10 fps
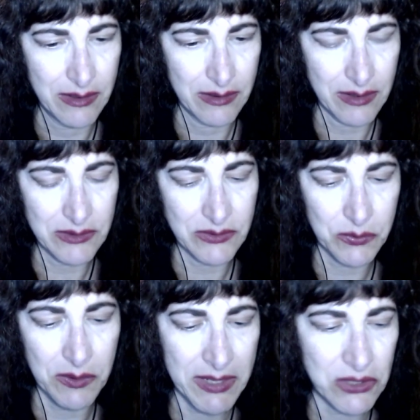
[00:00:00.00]
I just
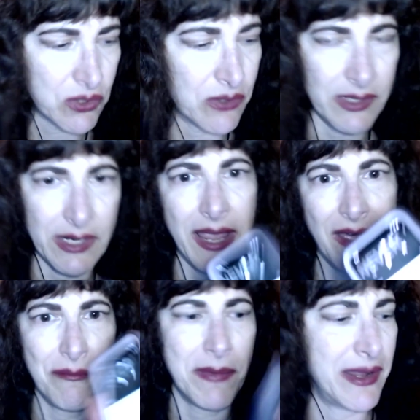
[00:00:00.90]
want to make sure that I
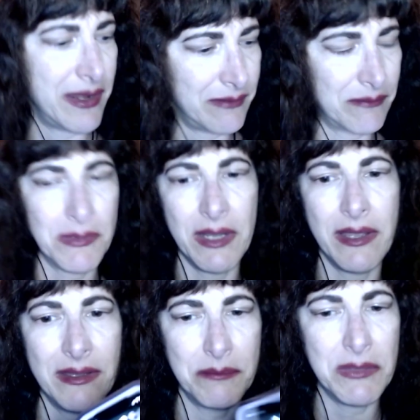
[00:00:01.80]
have I'm
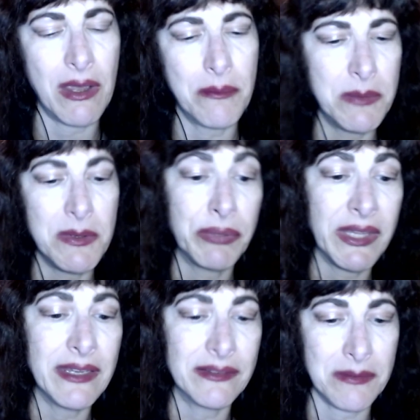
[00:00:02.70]
going to be
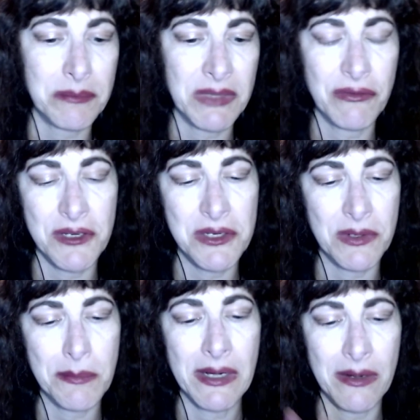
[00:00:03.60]
playing something for you
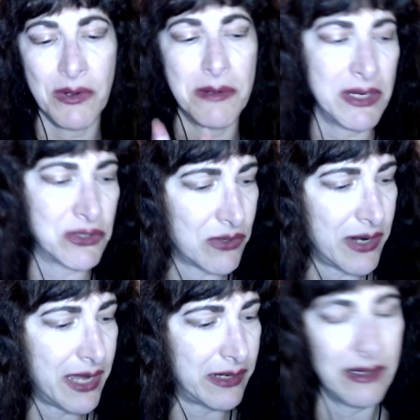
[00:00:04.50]
in a minute. I want to make sure I
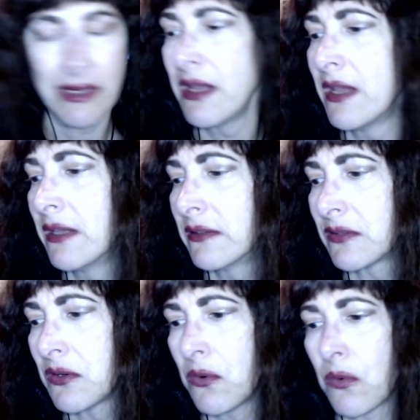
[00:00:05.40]
had it.
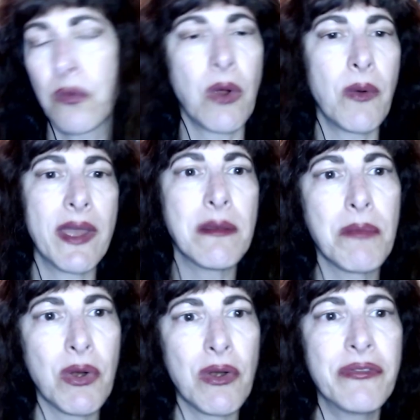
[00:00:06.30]
So Rowena
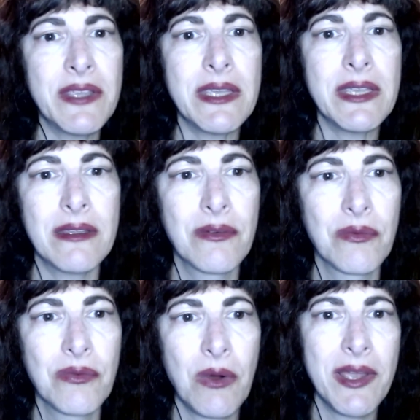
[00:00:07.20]
Murphy,
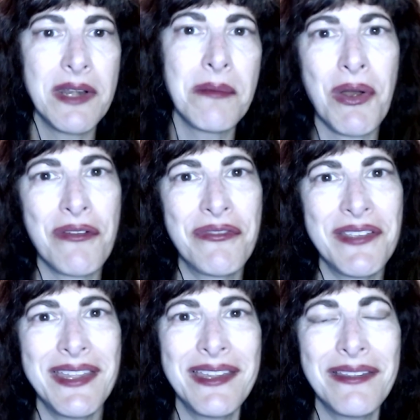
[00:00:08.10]

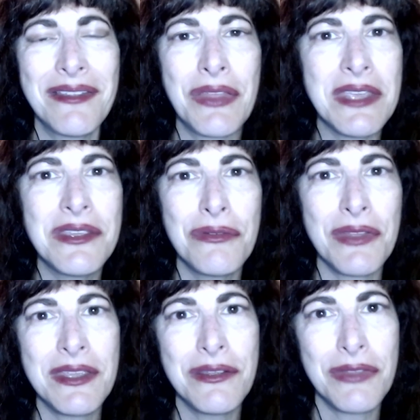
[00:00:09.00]
thank
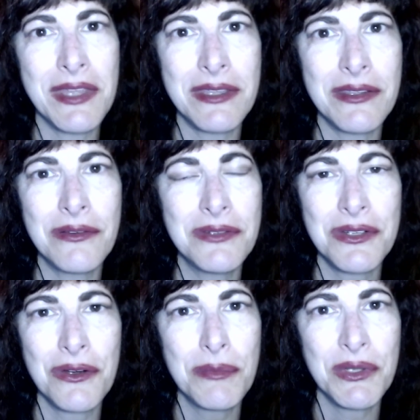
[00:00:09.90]
you,
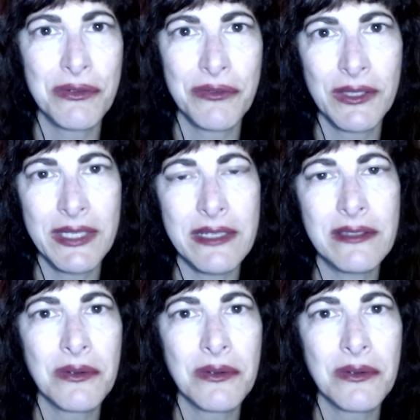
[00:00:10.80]
dear beautiful lady.